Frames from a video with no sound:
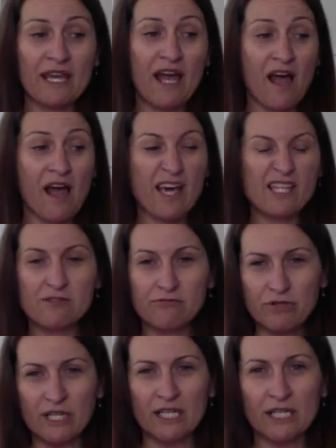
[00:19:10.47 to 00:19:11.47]
eyes
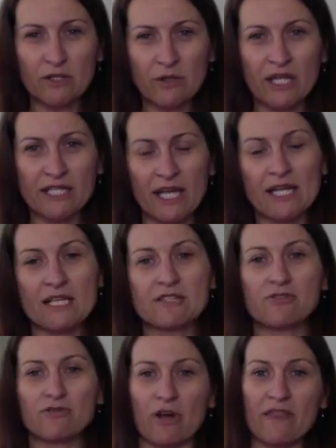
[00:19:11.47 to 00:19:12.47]
really look at getting
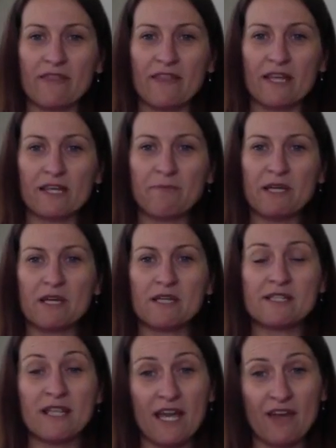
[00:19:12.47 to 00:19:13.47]
strengthened because
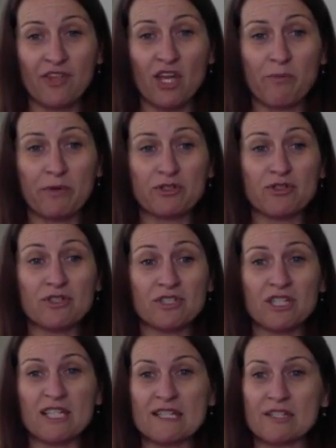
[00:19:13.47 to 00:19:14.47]
they have the
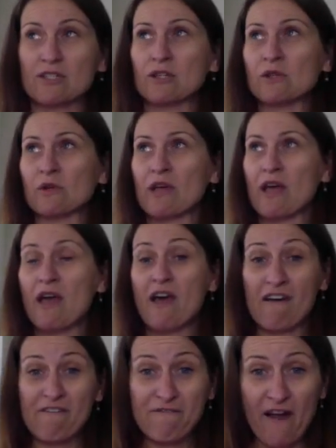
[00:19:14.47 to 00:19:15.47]
opportunities to look
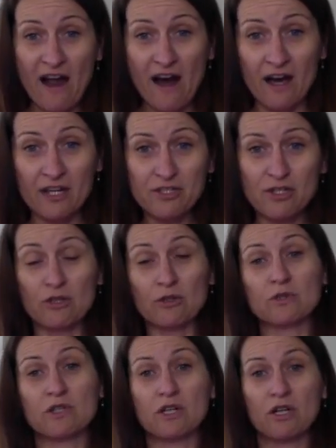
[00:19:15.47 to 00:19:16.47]
far, to
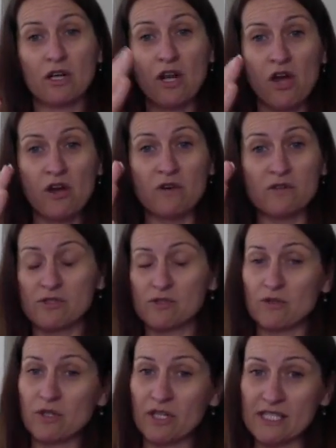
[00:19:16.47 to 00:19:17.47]
look close, to
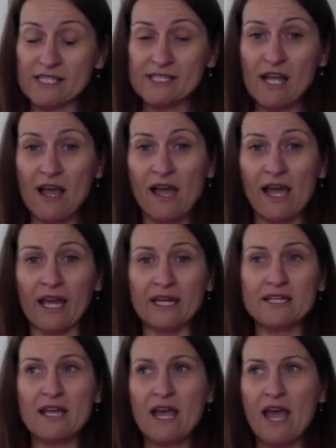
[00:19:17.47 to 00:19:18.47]
look on the
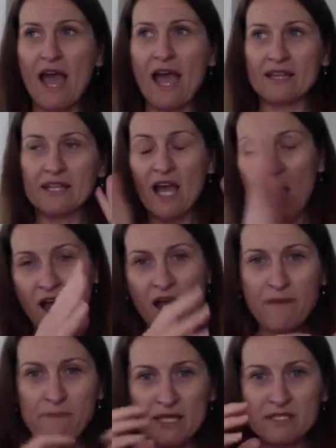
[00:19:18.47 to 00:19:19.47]
side, and the
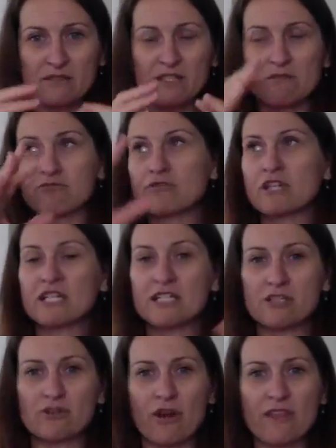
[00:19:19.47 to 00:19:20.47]
eye muscles are really
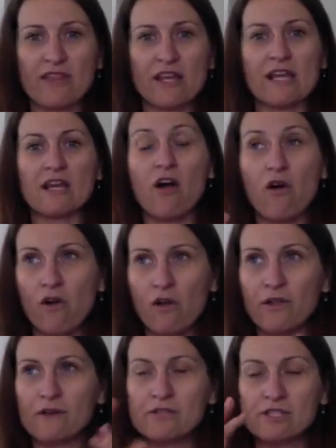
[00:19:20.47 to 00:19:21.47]
strengthening all
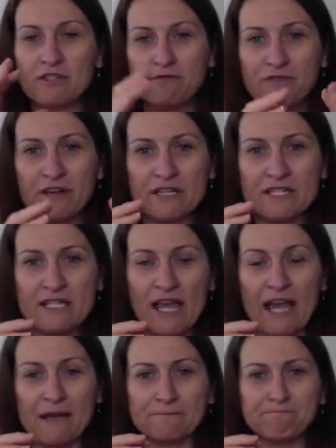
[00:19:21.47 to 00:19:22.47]
those different
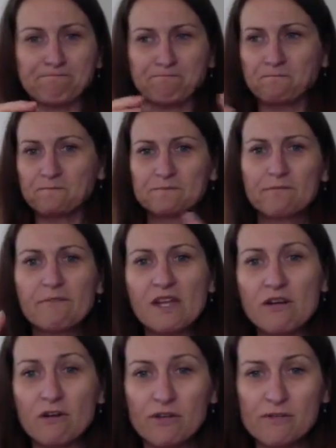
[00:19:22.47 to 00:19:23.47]

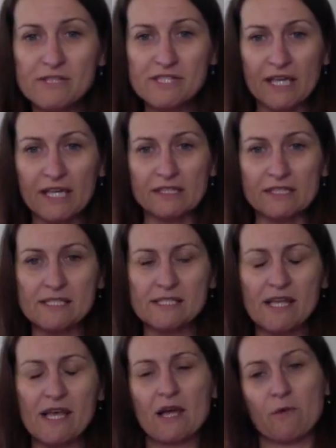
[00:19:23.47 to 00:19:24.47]
all those skills,
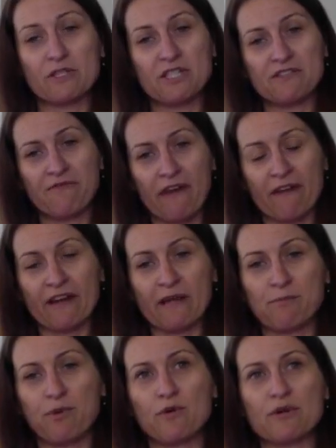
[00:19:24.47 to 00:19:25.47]
which is very
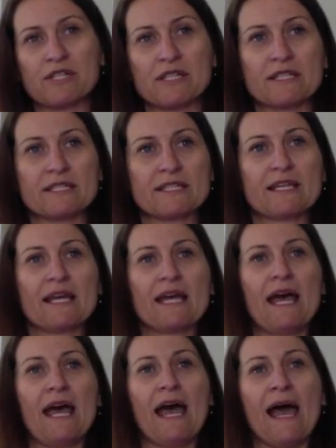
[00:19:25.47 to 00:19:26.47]
important.
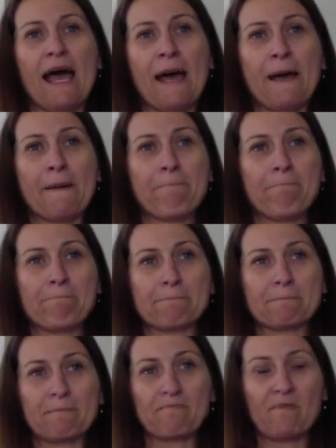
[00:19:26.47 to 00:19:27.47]
Um,
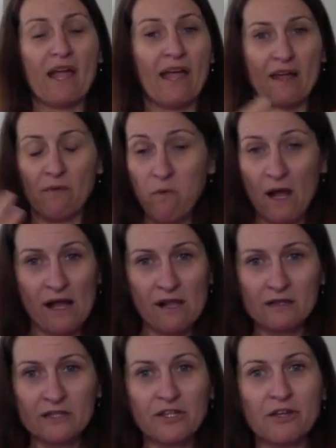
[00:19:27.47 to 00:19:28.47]

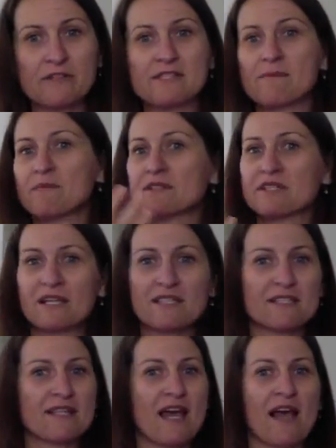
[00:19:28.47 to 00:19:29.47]
while
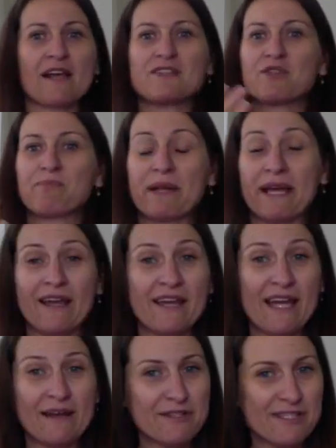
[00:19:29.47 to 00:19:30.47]
simultaneously as you're playing
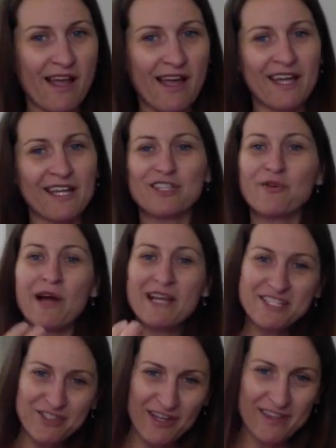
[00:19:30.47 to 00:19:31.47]
outside, you are
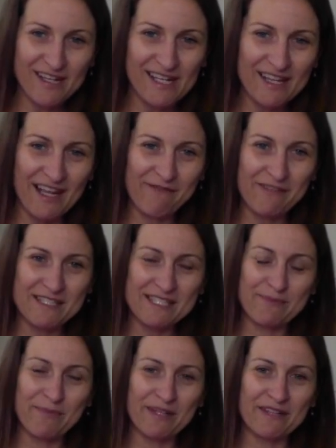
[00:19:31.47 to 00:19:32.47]
strengthening that
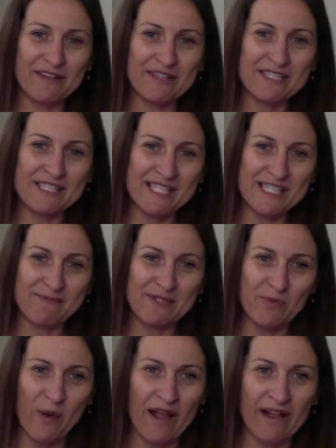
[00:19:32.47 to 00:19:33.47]
vestibular system
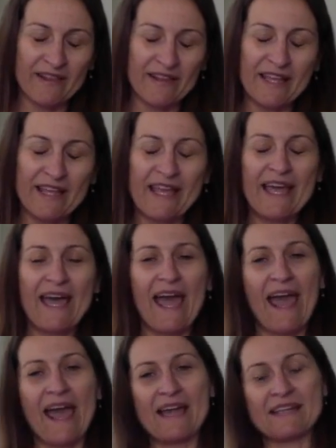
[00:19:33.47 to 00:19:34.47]
as well,
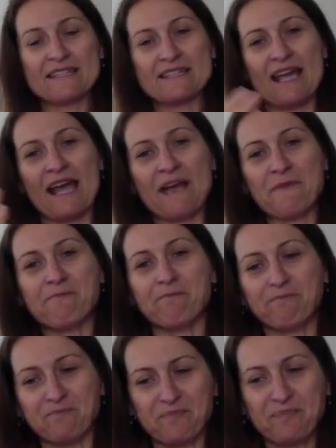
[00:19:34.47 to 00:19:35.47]
and
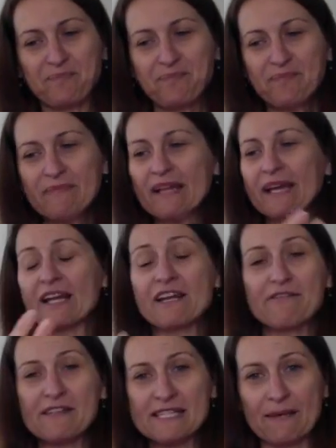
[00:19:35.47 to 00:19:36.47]
kind of
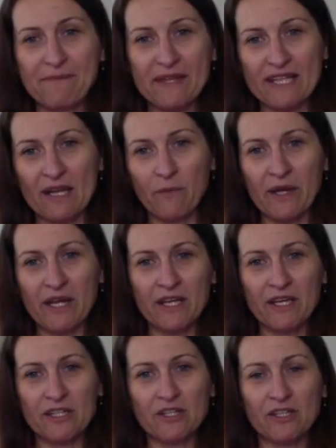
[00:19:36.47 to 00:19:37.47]
something that
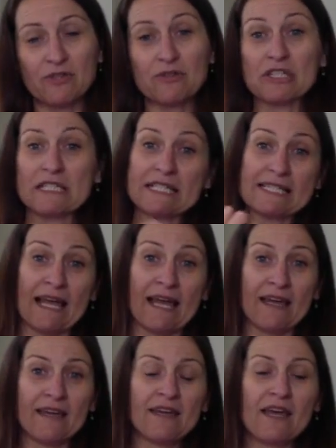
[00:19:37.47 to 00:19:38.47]
we usually
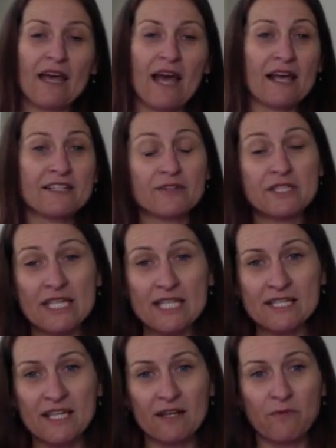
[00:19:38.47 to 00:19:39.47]
say as OTs
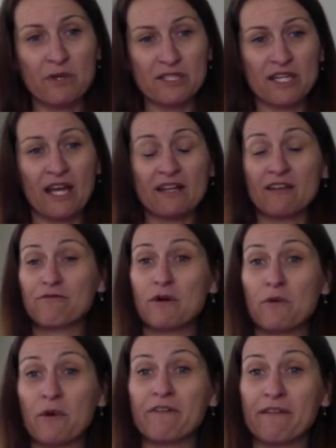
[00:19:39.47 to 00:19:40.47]
here,
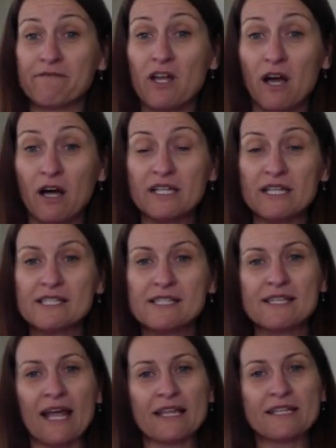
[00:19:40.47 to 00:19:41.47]
what we have noticed
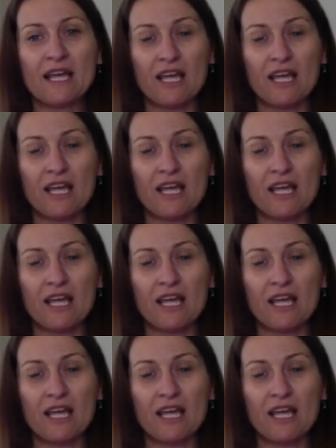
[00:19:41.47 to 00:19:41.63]
that